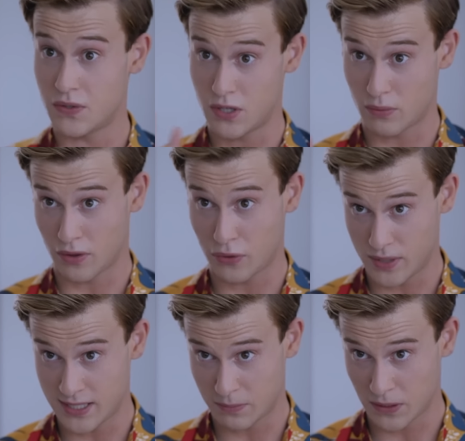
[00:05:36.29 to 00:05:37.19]
So do you know where the
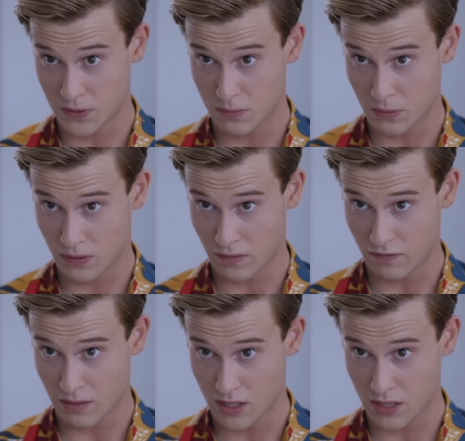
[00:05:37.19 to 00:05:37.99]
three siblings would be within